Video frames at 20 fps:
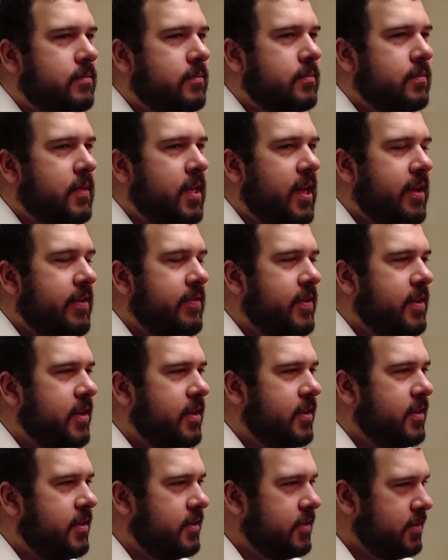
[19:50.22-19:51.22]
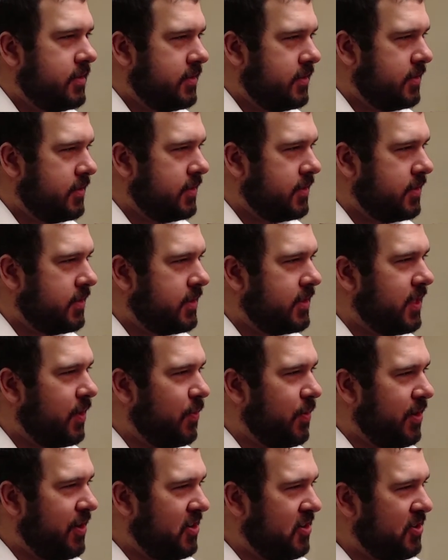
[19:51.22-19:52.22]
having
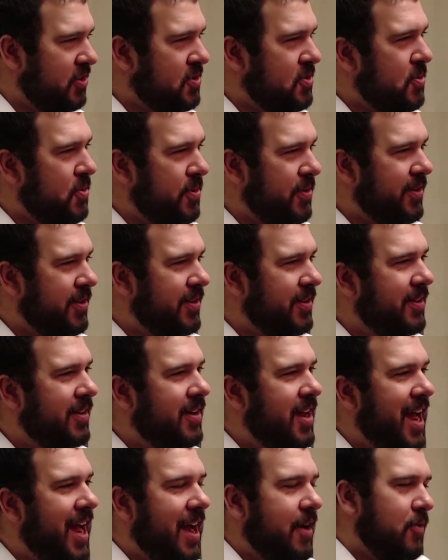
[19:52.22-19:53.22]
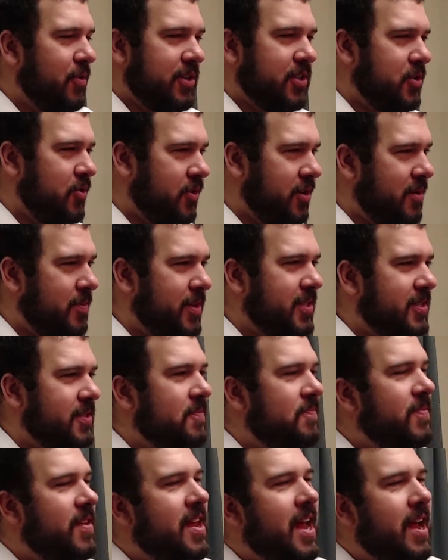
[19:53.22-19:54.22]
someone in your corner. I always go on about this.
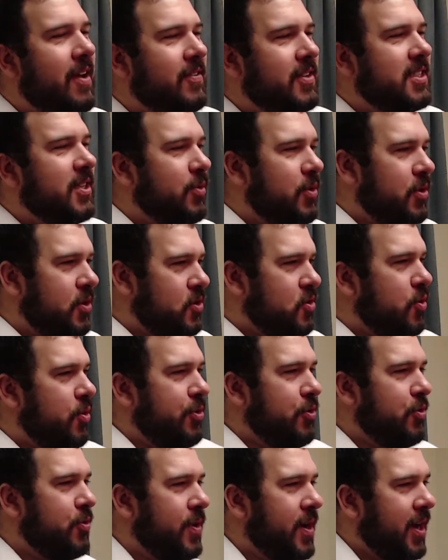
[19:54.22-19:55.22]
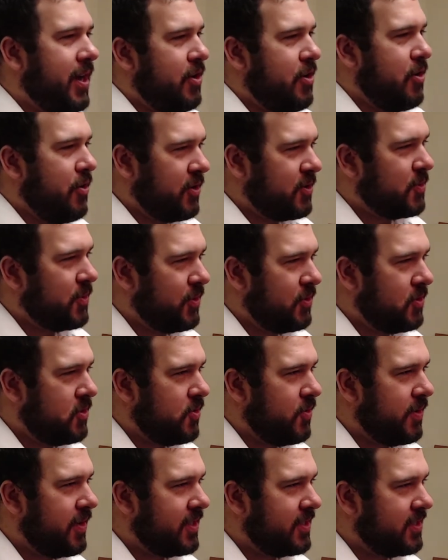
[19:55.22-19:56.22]
Having someone in your corner who kind of knows what they're
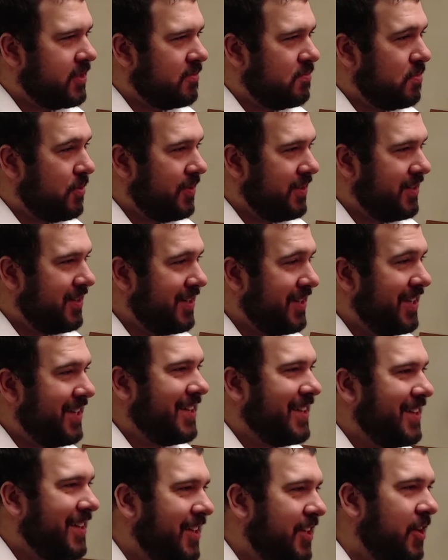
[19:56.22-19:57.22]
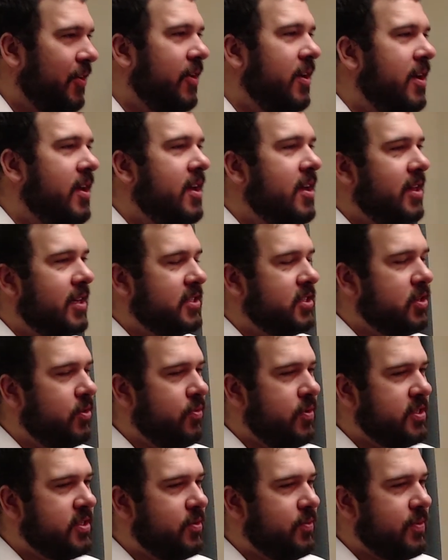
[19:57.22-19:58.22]
doing is important. That's the
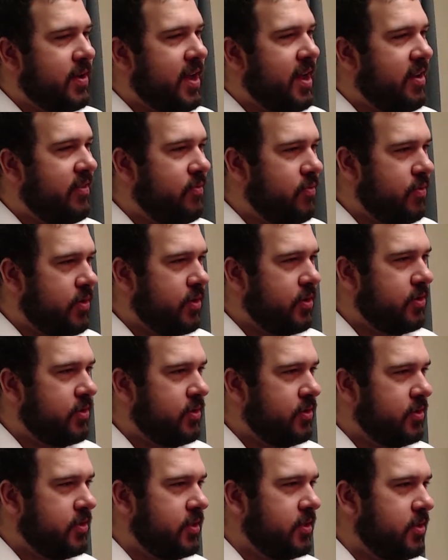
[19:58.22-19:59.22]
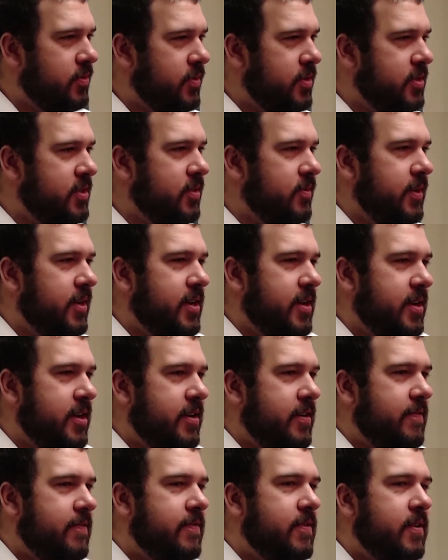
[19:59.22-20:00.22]
reason we have realtors. It's the reason we
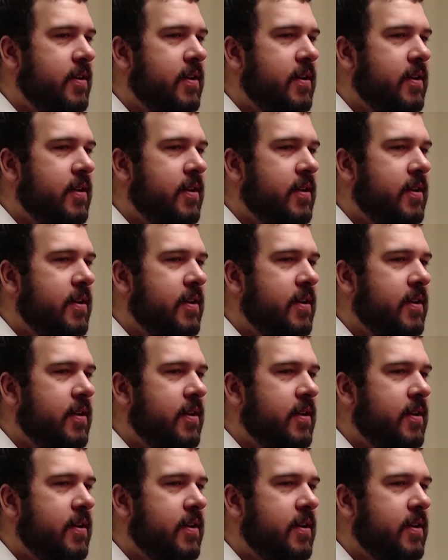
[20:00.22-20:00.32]
have,